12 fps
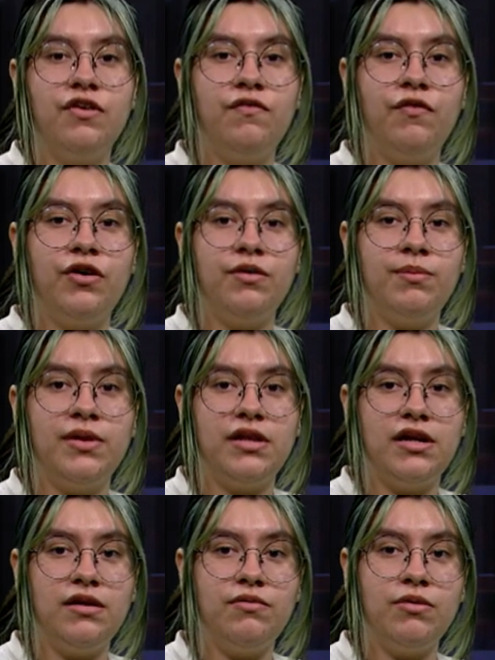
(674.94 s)

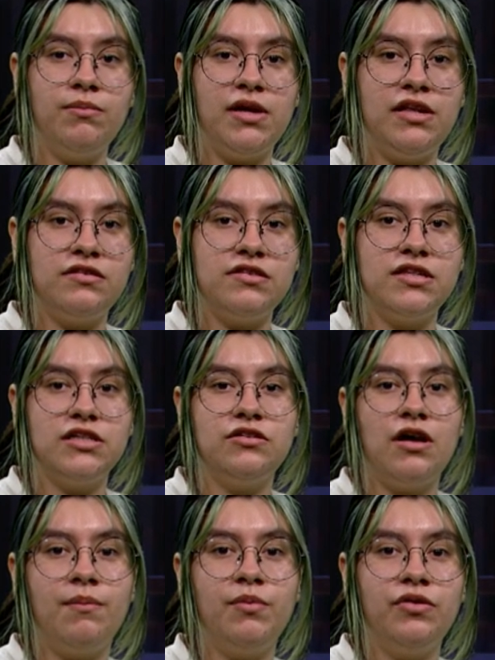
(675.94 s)
Affordability remains the
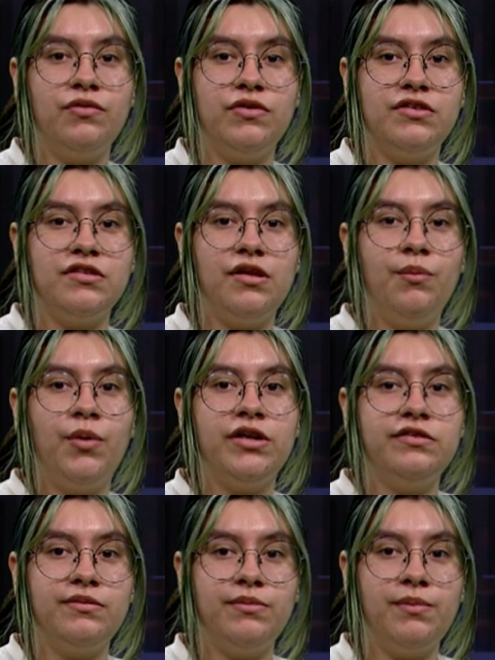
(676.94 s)
top of the reason why
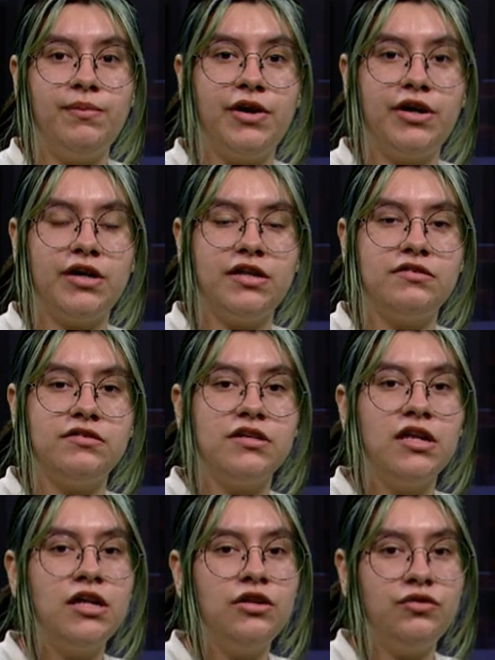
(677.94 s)
some Americans
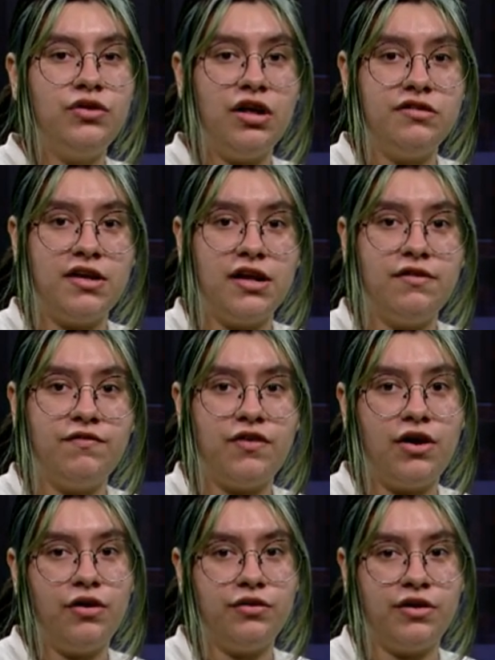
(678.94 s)
do not sign up for
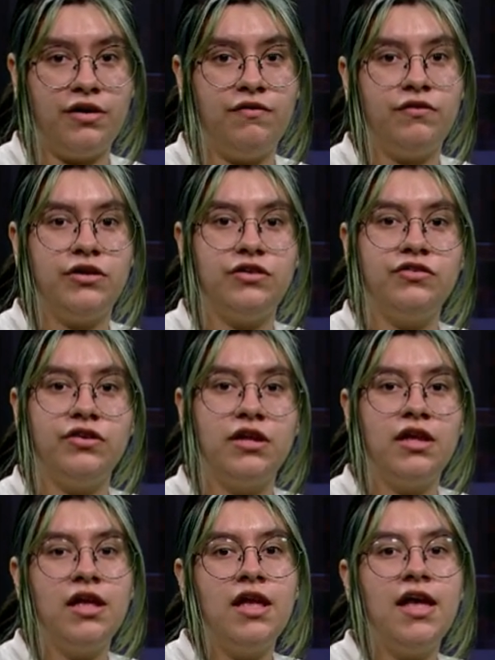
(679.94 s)
health coverage.
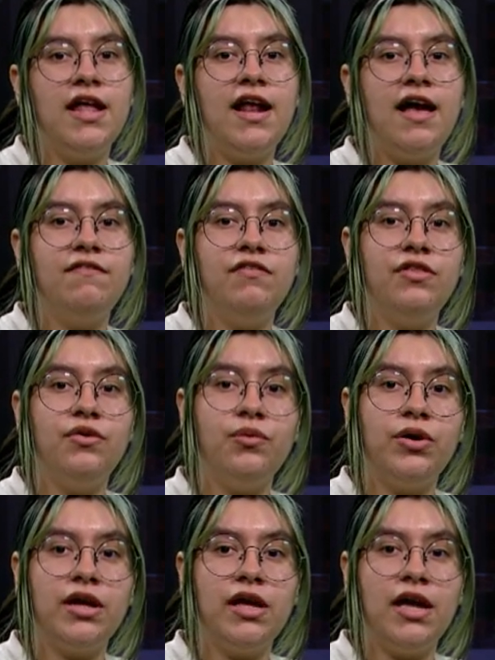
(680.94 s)
And half of the
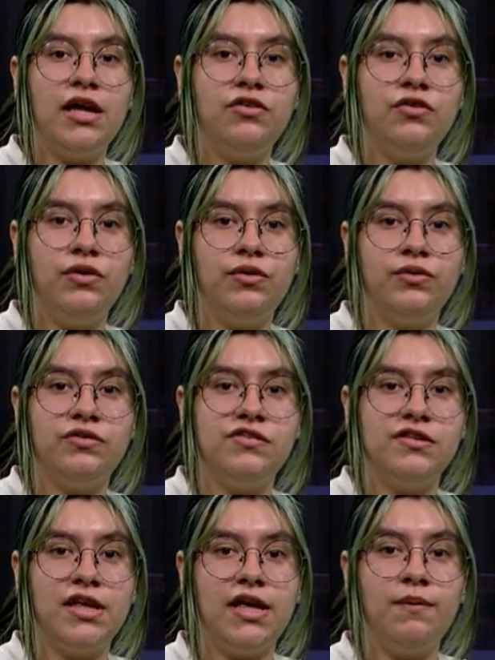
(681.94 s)
working age adults
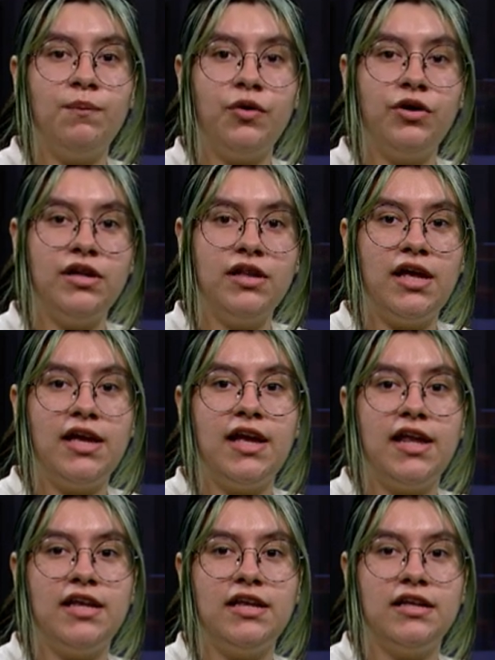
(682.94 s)
skip or delay
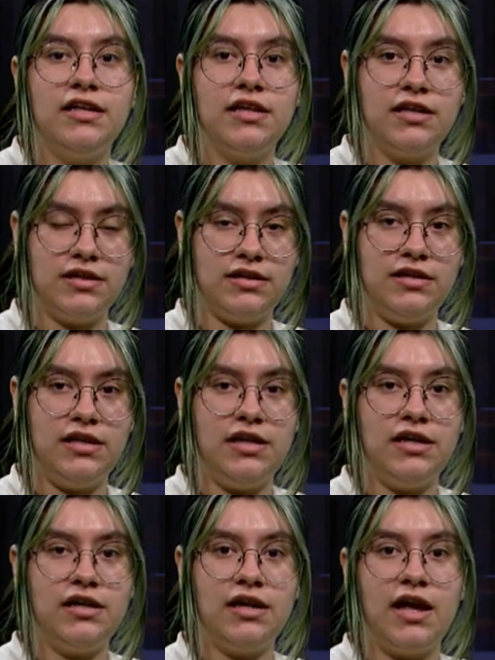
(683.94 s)
getting
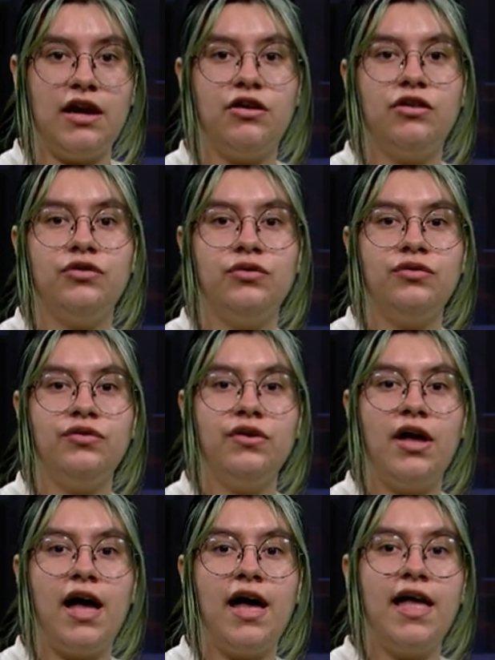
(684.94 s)
needed care due to
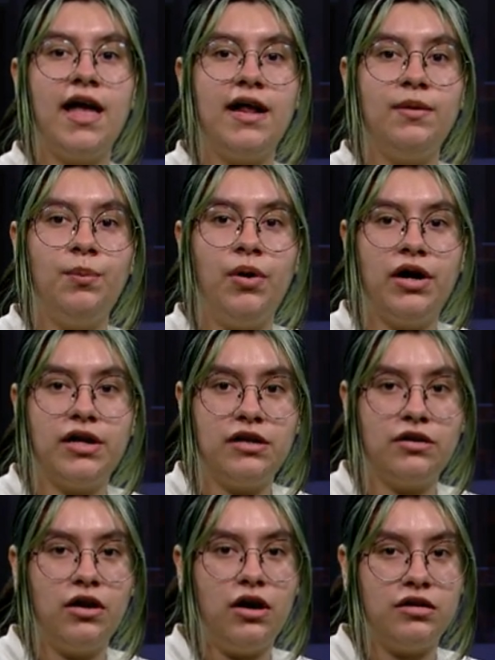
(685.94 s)
high
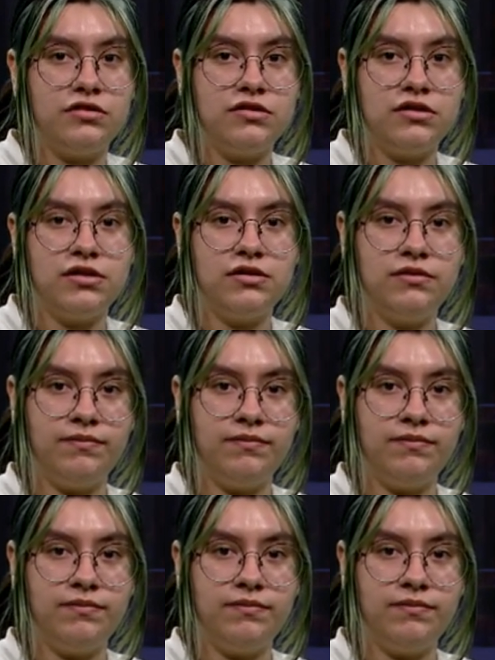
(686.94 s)
out-of-pocket costs.